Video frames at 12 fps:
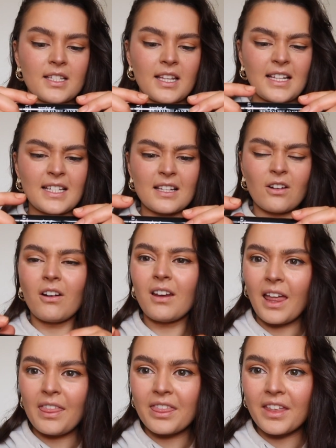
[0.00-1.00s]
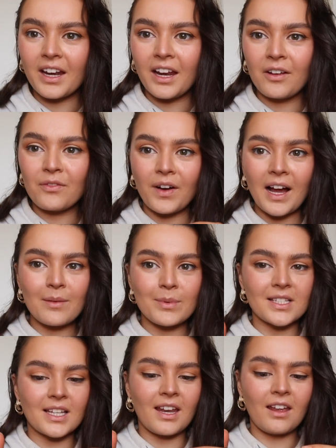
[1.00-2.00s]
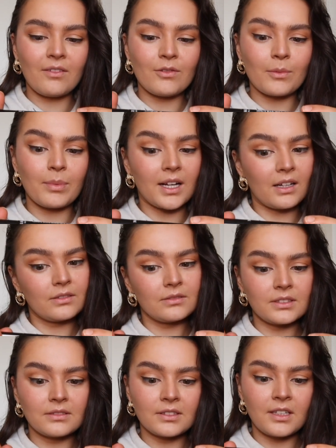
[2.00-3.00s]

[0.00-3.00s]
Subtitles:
says it's got lengthening fibres in it for £1.